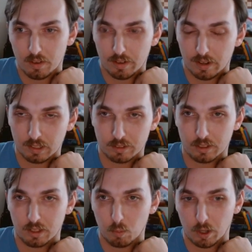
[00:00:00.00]
Now let's
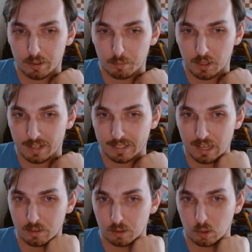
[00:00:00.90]
see what black
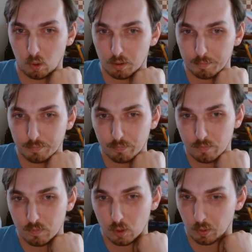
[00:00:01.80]
has in store.
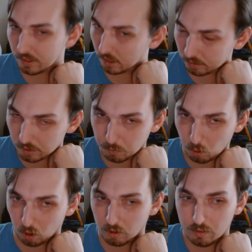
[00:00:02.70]
Queen takes
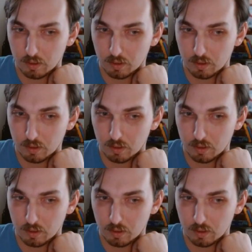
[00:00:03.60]
D4.